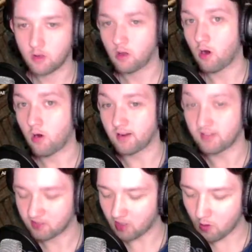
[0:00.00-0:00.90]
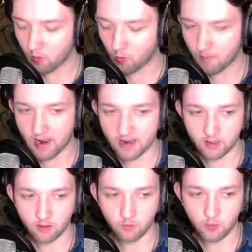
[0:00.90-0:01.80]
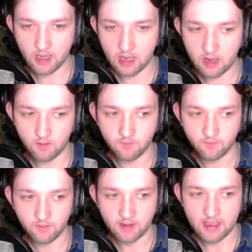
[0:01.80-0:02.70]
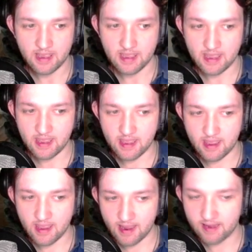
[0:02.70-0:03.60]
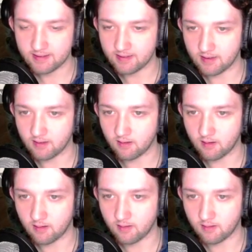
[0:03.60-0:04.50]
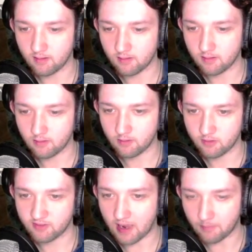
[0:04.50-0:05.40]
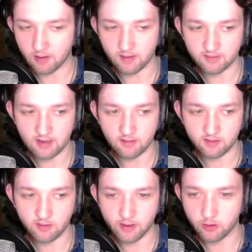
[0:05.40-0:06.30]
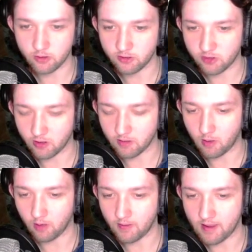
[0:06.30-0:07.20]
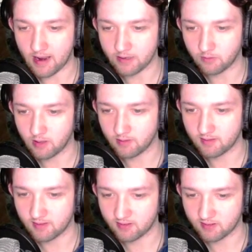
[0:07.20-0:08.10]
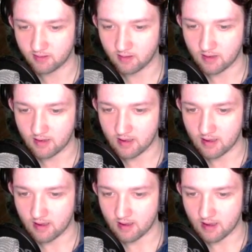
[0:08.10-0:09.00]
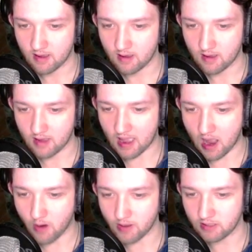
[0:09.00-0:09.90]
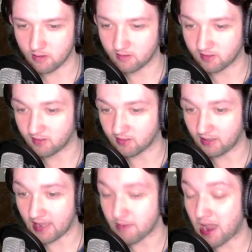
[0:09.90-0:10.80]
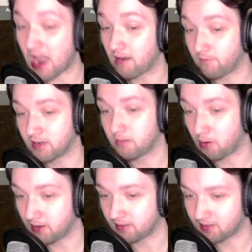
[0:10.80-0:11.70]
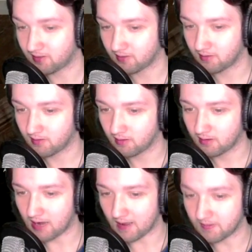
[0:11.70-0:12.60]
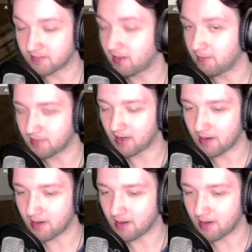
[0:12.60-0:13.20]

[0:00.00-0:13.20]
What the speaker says: Alright, so we're back. We have 18 saplings now, so I could just chuck them all in there, and you'll notice how it uses labor and vigor points at the same time.